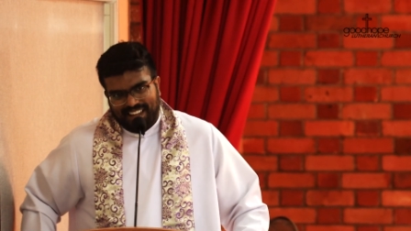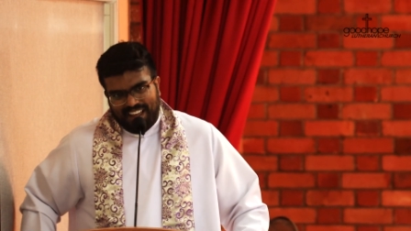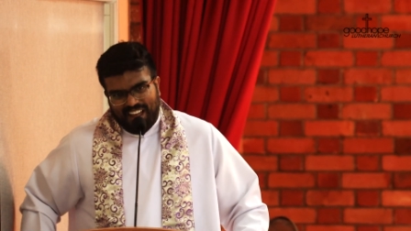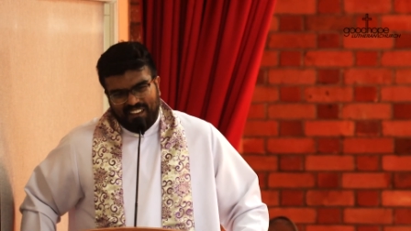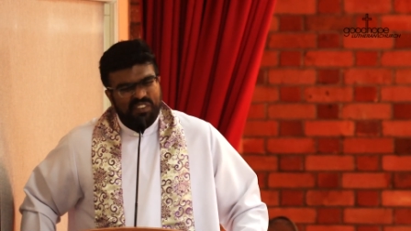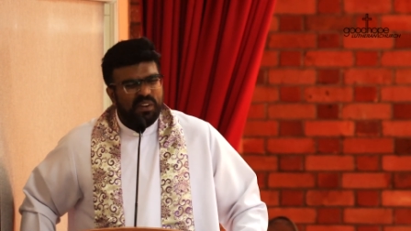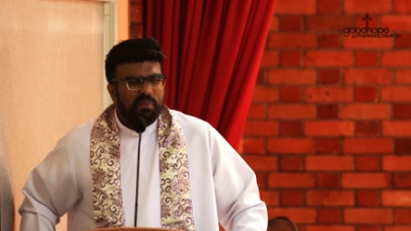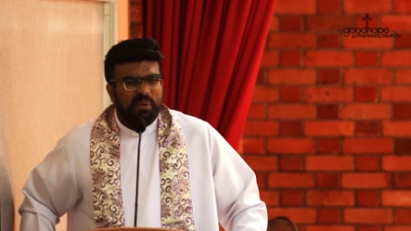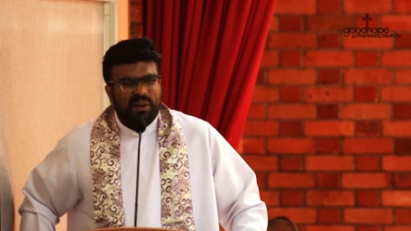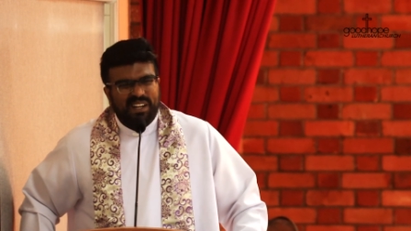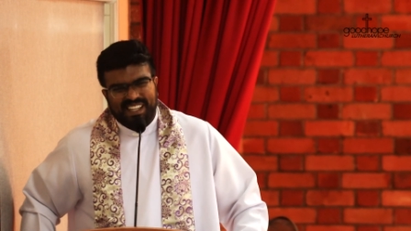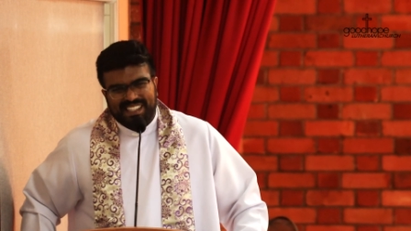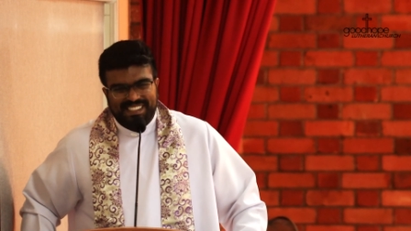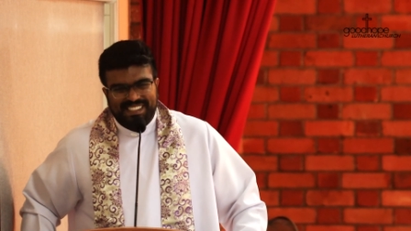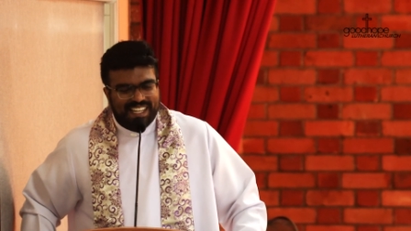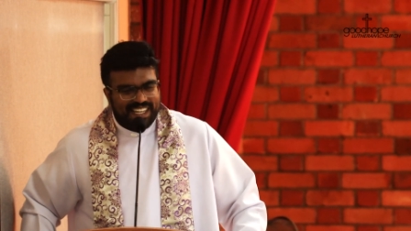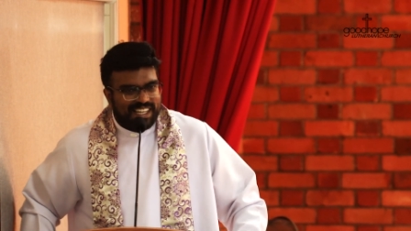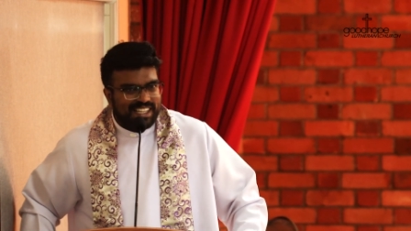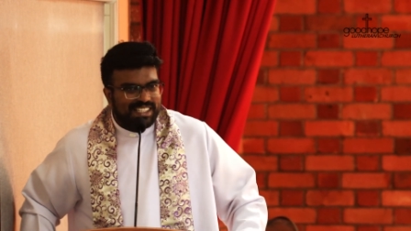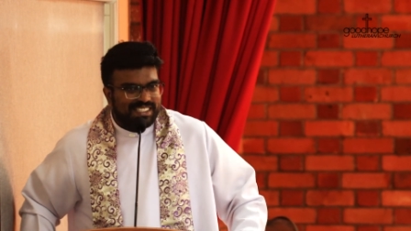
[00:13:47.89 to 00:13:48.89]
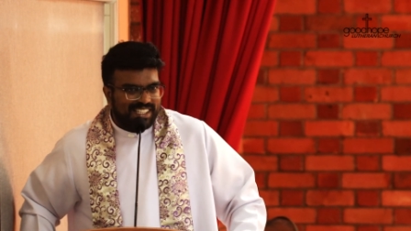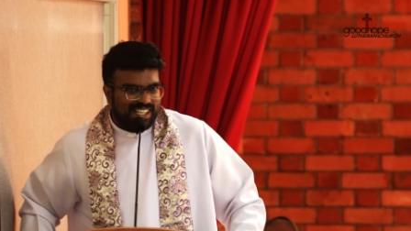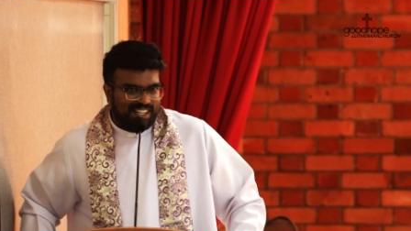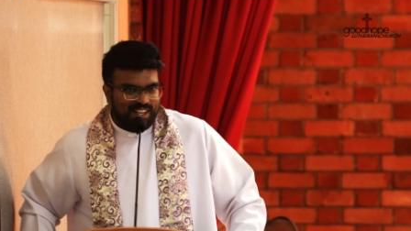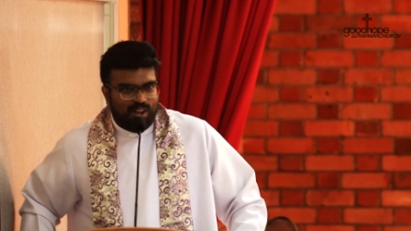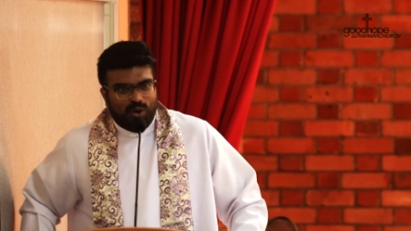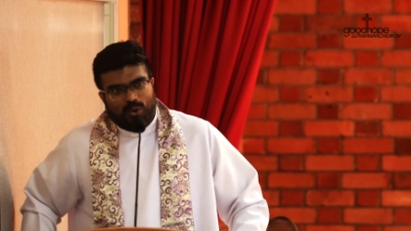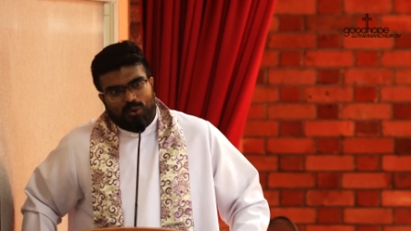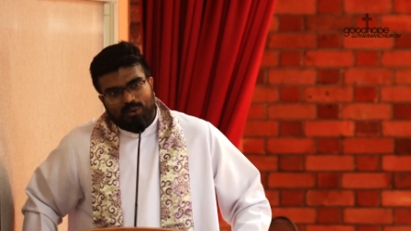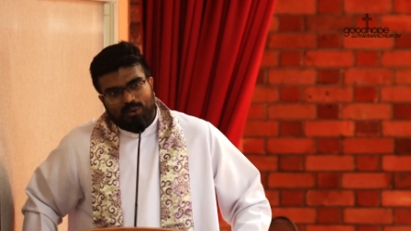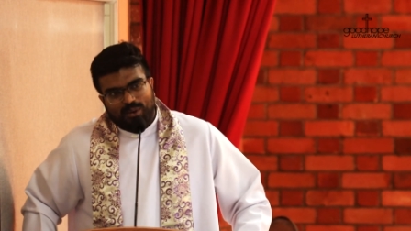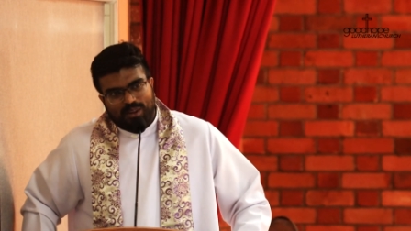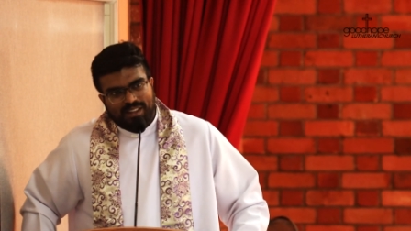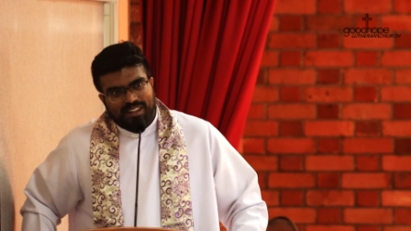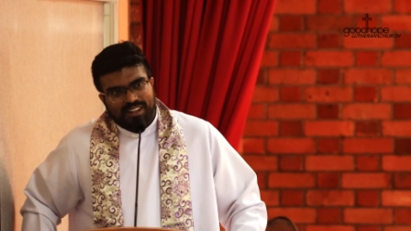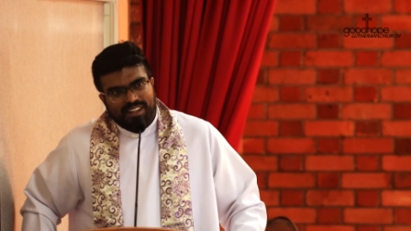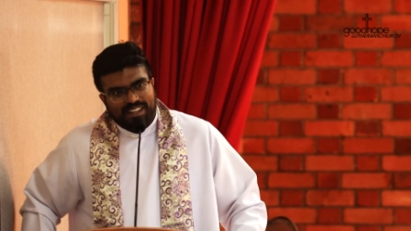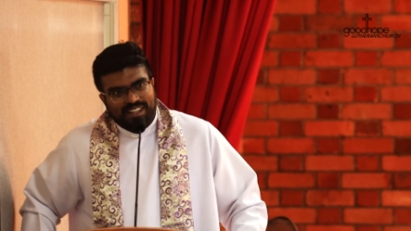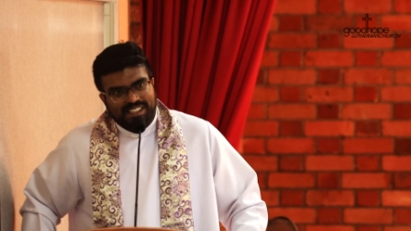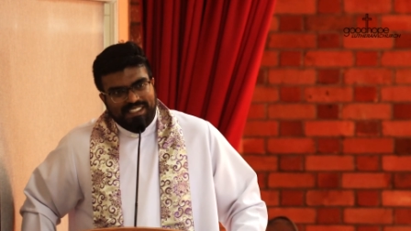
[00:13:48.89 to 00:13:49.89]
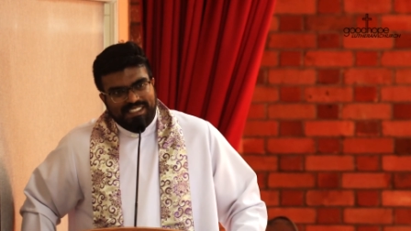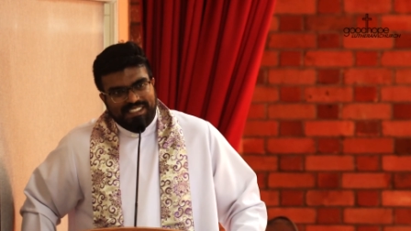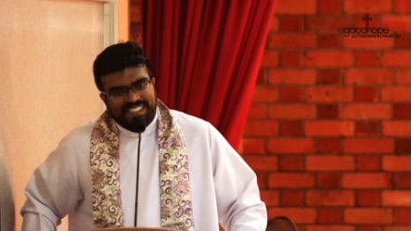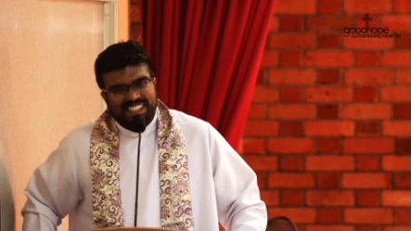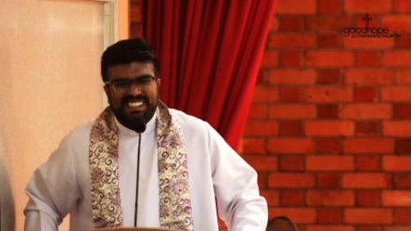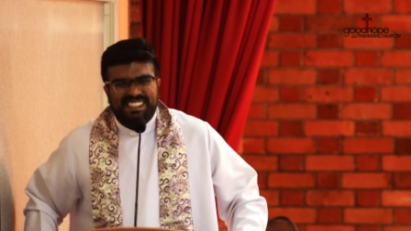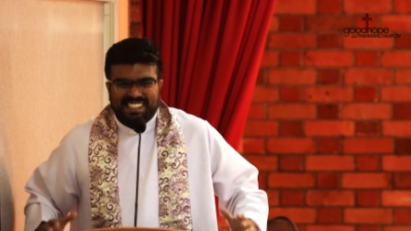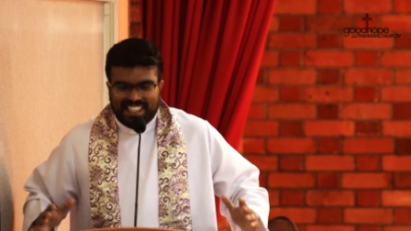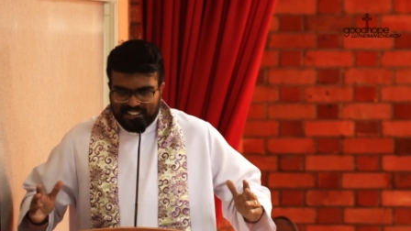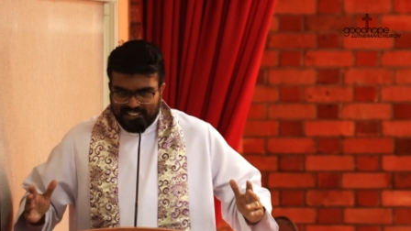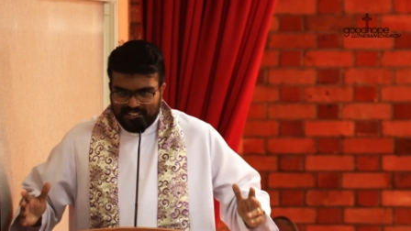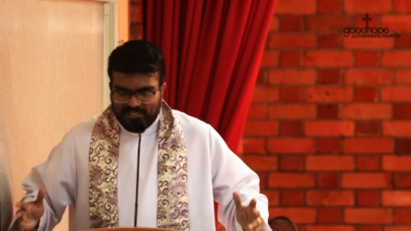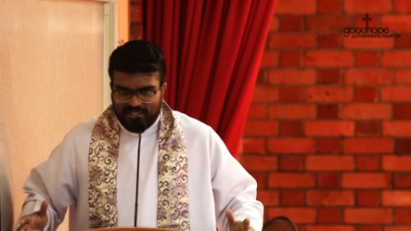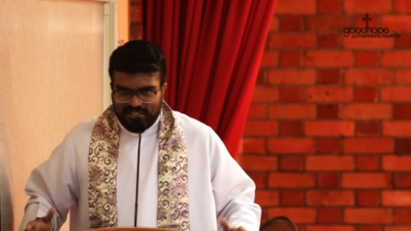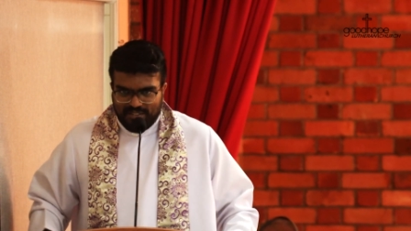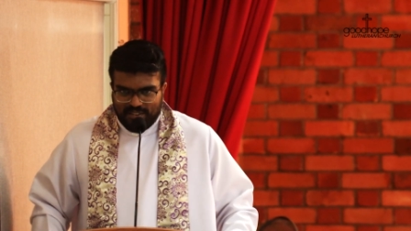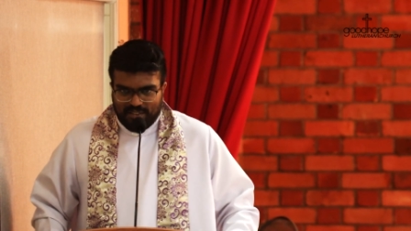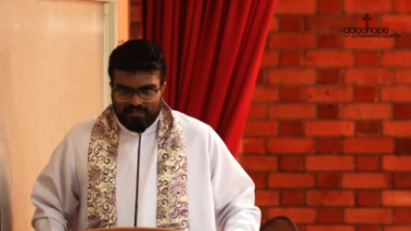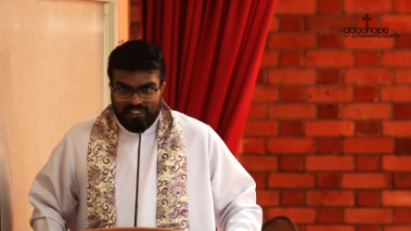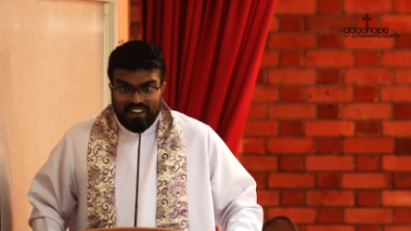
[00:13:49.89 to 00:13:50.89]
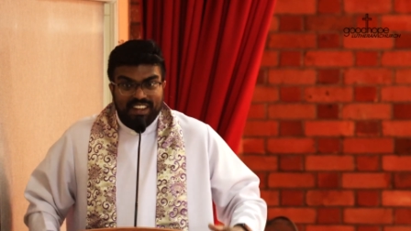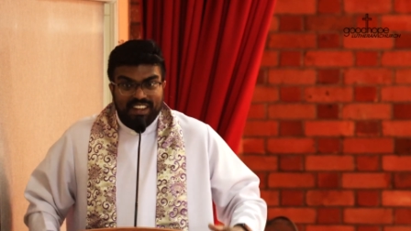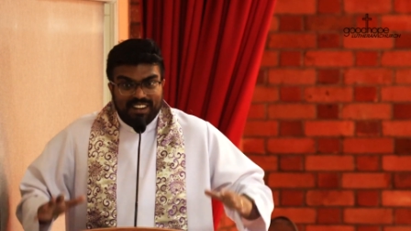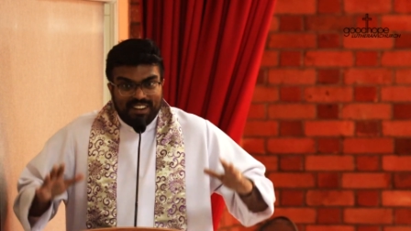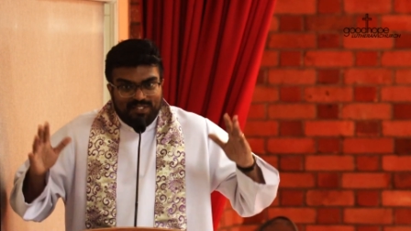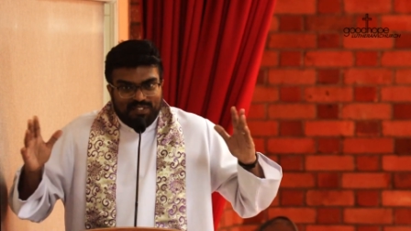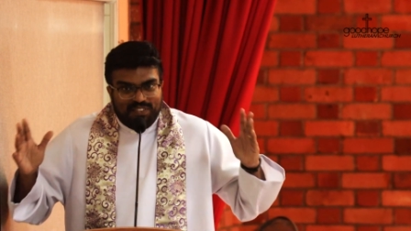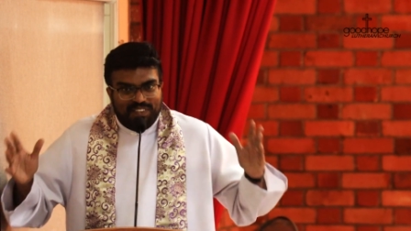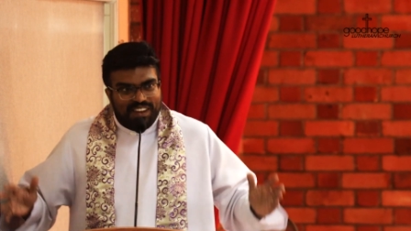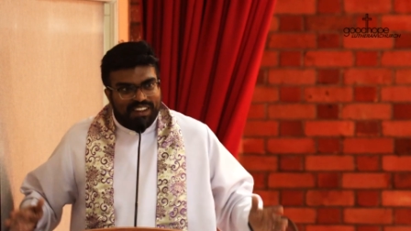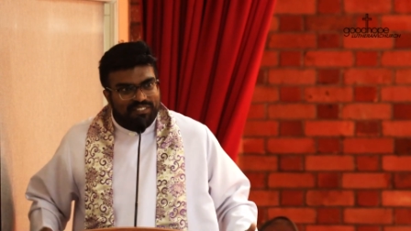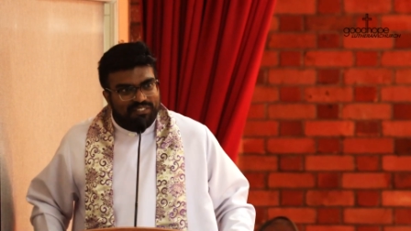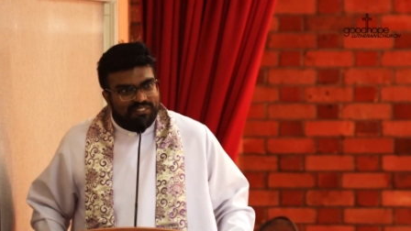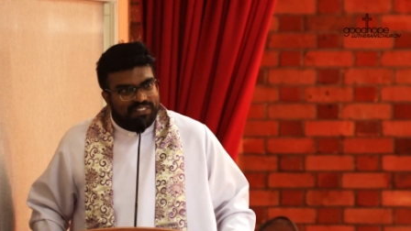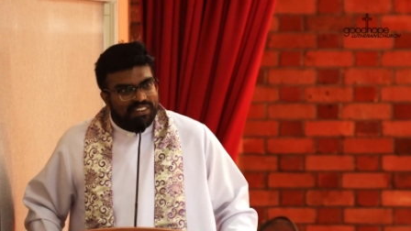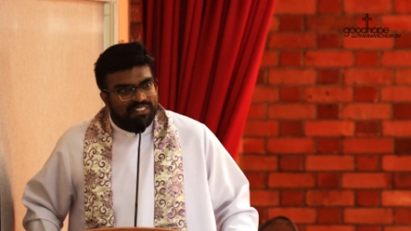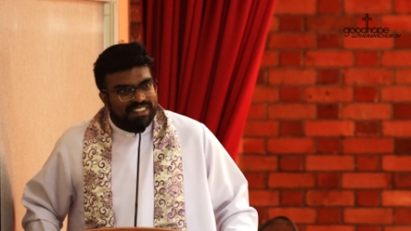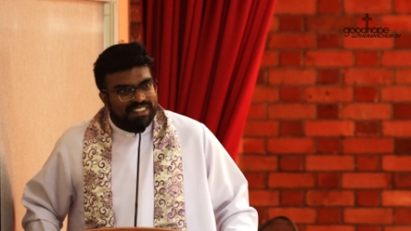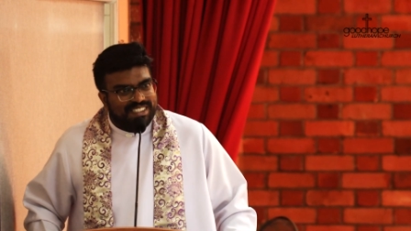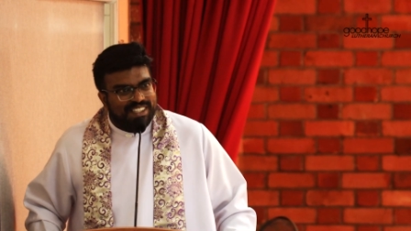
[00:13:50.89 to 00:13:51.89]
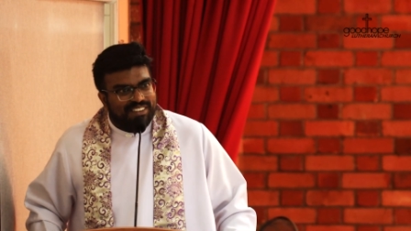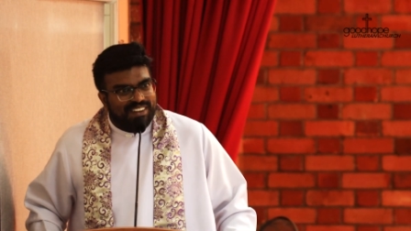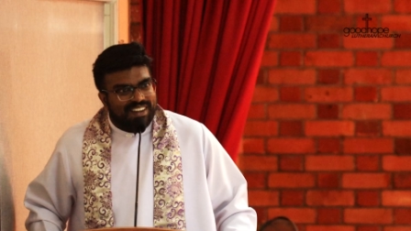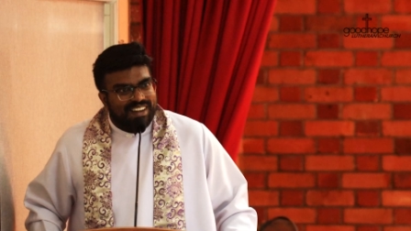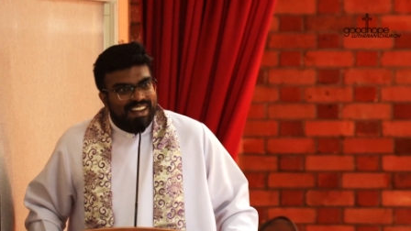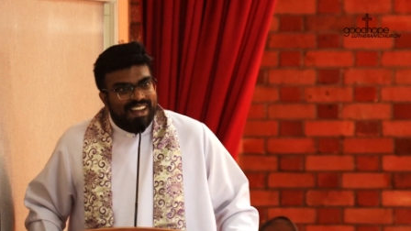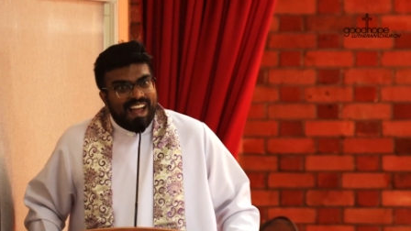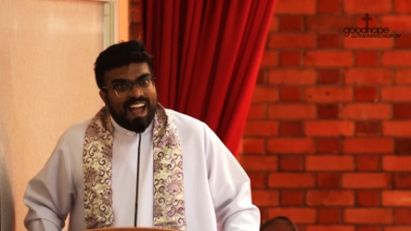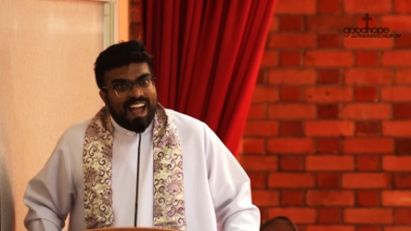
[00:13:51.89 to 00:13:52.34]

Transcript: Everybody is getting sick now. Season viral fever even.